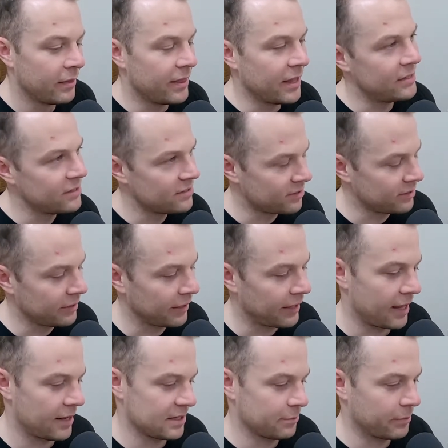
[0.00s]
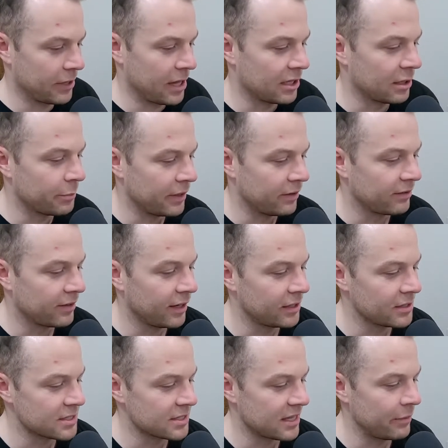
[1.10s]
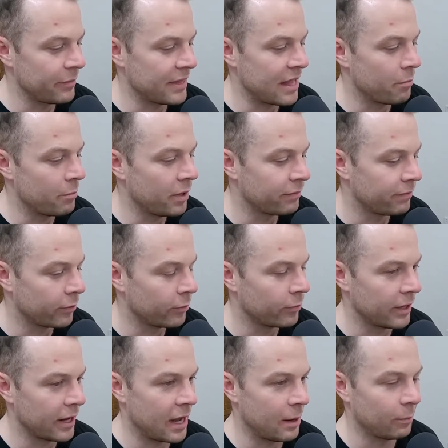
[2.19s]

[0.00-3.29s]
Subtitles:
They're just going to get someone like Lipinski and just get him in that midfield,